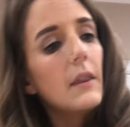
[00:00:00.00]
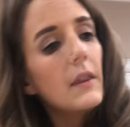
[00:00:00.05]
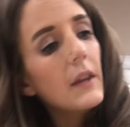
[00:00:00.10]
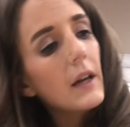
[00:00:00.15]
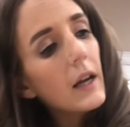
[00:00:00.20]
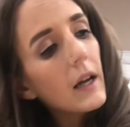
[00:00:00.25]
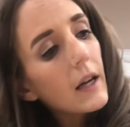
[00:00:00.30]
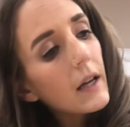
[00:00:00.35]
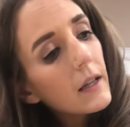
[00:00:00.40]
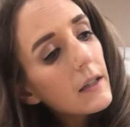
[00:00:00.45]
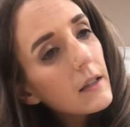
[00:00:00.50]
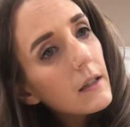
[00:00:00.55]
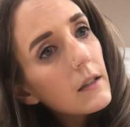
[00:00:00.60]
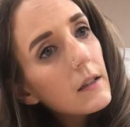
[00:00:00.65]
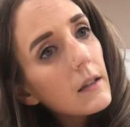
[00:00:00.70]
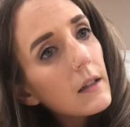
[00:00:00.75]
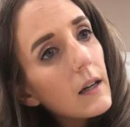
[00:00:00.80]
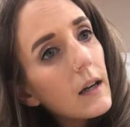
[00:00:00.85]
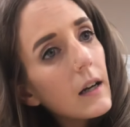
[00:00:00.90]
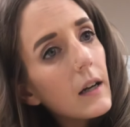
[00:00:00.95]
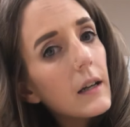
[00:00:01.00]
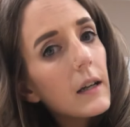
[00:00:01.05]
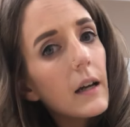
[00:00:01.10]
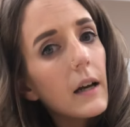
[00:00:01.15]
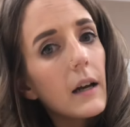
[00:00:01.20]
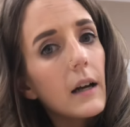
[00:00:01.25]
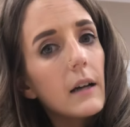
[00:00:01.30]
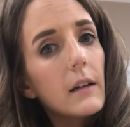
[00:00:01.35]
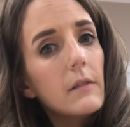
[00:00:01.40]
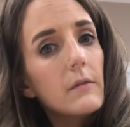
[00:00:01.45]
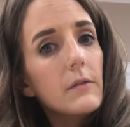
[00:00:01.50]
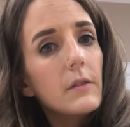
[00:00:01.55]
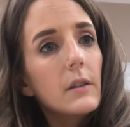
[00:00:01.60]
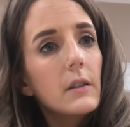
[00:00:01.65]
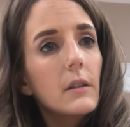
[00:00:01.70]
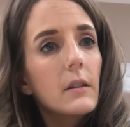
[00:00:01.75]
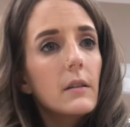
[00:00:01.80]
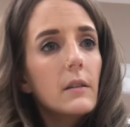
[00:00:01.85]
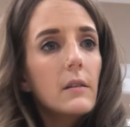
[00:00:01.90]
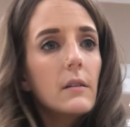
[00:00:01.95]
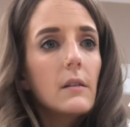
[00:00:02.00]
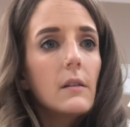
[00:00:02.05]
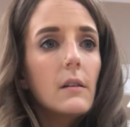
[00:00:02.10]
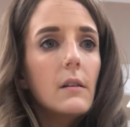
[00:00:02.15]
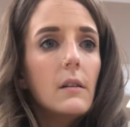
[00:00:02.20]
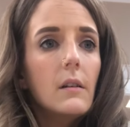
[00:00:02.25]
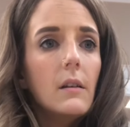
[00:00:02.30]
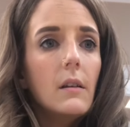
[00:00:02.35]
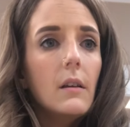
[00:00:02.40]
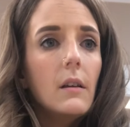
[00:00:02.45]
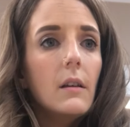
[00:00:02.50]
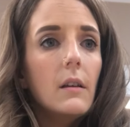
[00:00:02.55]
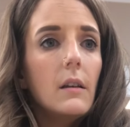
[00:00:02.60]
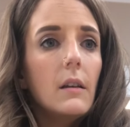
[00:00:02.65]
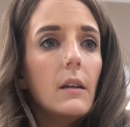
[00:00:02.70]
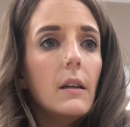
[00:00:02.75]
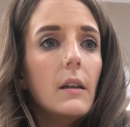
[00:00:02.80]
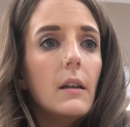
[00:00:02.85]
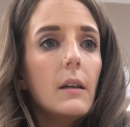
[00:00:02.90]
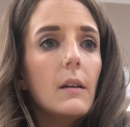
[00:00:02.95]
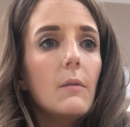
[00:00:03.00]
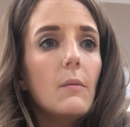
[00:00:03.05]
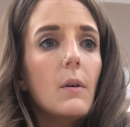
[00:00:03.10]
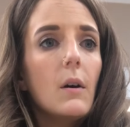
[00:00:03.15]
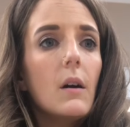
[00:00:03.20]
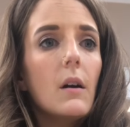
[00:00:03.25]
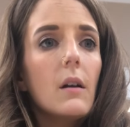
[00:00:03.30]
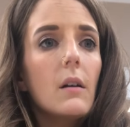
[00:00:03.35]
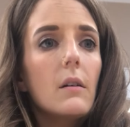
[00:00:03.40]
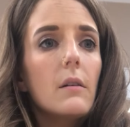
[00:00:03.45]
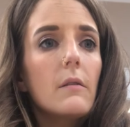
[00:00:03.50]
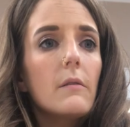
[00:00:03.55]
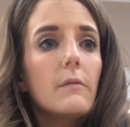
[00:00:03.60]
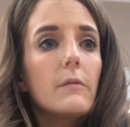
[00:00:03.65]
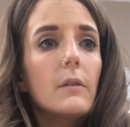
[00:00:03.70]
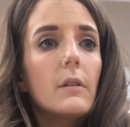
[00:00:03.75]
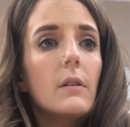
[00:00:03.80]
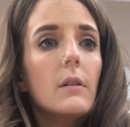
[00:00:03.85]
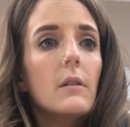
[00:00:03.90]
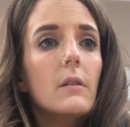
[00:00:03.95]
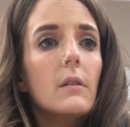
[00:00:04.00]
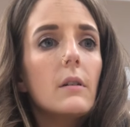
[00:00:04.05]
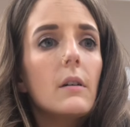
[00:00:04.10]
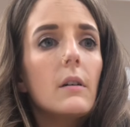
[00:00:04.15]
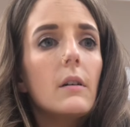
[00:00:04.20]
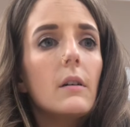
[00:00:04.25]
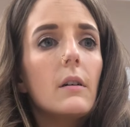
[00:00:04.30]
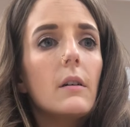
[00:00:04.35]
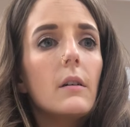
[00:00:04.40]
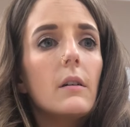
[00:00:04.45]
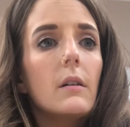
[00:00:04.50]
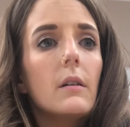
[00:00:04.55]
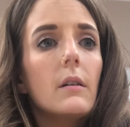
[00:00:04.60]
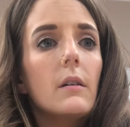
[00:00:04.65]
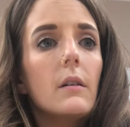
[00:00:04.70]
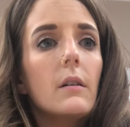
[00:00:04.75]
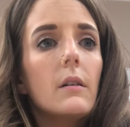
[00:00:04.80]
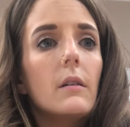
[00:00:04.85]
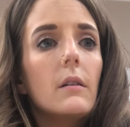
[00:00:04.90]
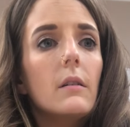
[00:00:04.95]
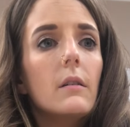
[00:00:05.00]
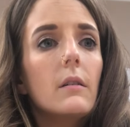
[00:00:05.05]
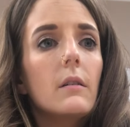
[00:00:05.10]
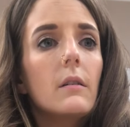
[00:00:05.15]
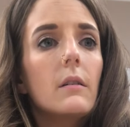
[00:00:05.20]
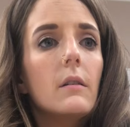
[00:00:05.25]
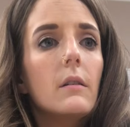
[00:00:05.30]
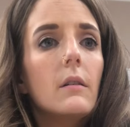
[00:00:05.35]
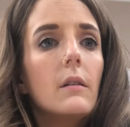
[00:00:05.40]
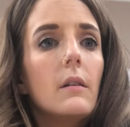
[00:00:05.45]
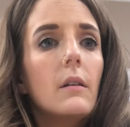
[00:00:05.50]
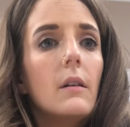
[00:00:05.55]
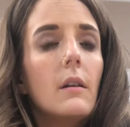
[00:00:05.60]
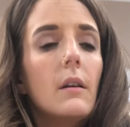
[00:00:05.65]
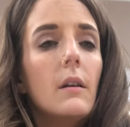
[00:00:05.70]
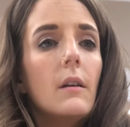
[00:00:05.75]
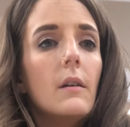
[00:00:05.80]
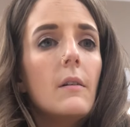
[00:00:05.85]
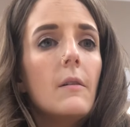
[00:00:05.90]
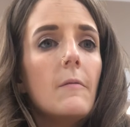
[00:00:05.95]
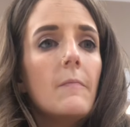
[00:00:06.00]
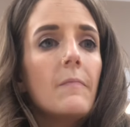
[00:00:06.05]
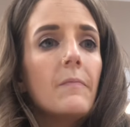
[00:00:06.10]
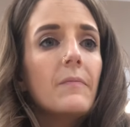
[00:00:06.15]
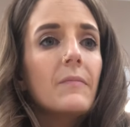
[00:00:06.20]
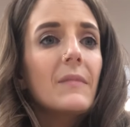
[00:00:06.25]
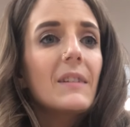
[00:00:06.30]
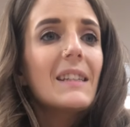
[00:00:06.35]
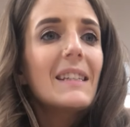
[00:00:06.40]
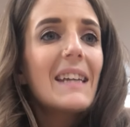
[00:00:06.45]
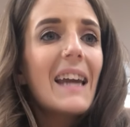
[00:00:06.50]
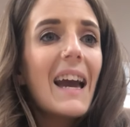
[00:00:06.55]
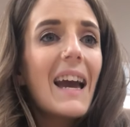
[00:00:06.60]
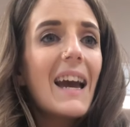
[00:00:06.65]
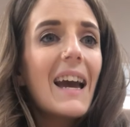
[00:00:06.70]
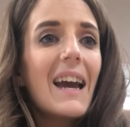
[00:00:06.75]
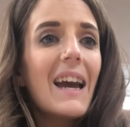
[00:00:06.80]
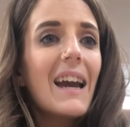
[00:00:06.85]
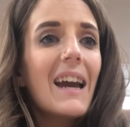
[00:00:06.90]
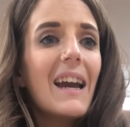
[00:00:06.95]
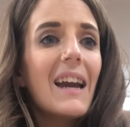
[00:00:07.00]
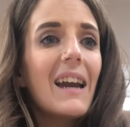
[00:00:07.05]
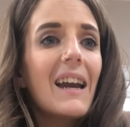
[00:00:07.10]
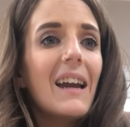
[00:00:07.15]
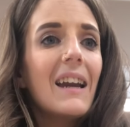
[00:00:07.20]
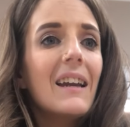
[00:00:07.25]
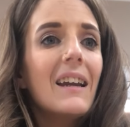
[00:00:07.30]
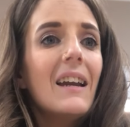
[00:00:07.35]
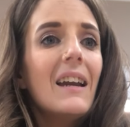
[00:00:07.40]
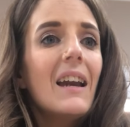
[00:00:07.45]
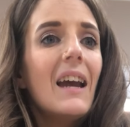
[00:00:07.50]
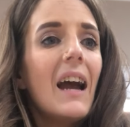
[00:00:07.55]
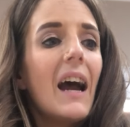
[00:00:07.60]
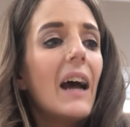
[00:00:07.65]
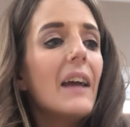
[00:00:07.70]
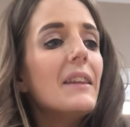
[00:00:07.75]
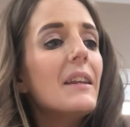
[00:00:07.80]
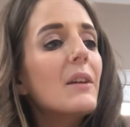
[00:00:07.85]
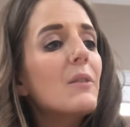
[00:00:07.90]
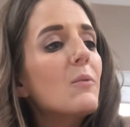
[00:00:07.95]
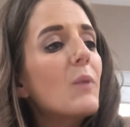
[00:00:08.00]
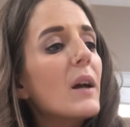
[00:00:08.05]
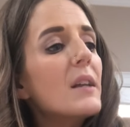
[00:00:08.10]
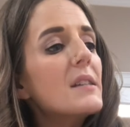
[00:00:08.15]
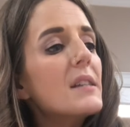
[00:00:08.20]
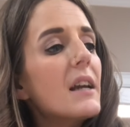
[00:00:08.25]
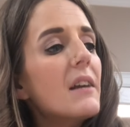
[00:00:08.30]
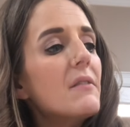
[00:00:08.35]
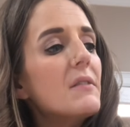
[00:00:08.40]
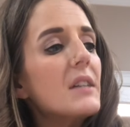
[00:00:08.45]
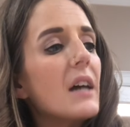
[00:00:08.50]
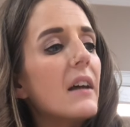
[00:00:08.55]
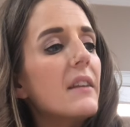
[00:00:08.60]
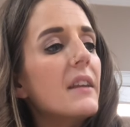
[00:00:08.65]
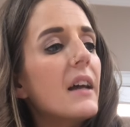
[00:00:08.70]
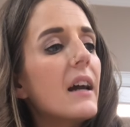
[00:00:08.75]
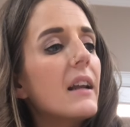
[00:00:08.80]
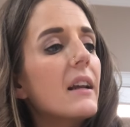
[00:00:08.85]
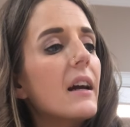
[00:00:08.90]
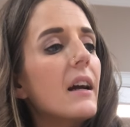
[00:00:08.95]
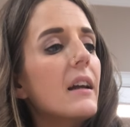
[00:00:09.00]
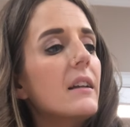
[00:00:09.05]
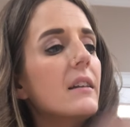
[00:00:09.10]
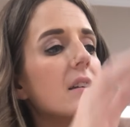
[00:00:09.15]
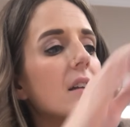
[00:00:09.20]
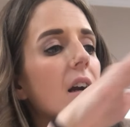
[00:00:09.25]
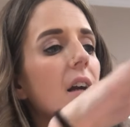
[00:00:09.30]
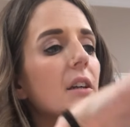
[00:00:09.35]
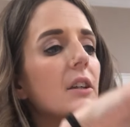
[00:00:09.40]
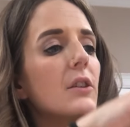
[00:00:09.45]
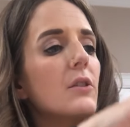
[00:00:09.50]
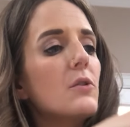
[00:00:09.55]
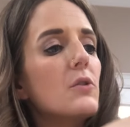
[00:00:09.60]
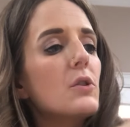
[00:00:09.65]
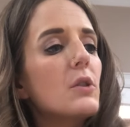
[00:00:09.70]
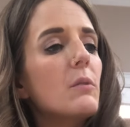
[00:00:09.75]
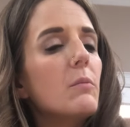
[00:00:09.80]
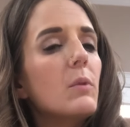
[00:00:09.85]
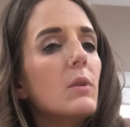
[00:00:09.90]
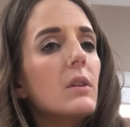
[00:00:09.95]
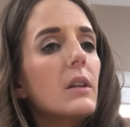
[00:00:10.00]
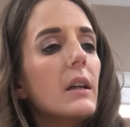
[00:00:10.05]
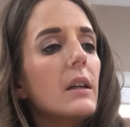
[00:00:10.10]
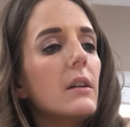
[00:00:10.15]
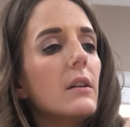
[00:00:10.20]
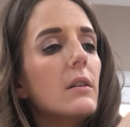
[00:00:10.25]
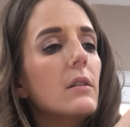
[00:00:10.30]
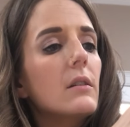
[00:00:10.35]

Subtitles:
then I have a waterfall card. Yay! And then once I've done that, I usually will like